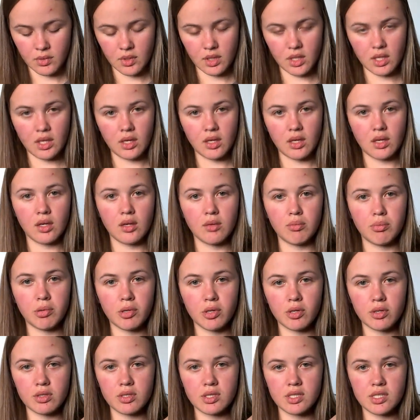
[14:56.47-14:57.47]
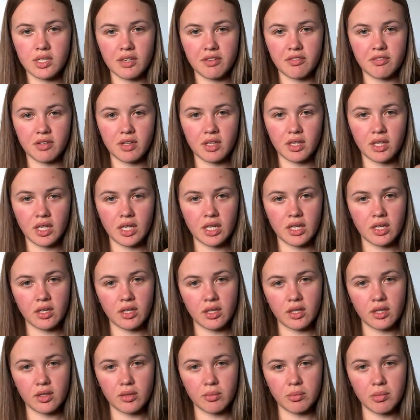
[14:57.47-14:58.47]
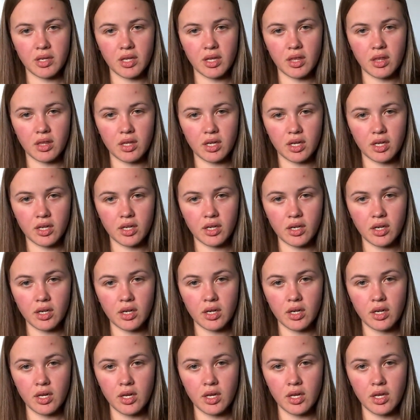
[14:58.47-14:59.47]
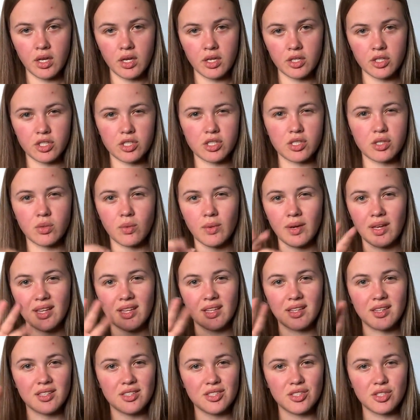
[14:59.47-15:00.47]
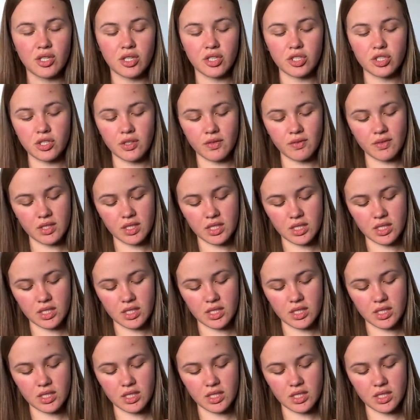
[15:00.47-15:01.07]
The pearls definitely are a little bit thicker, just the way that the structure of the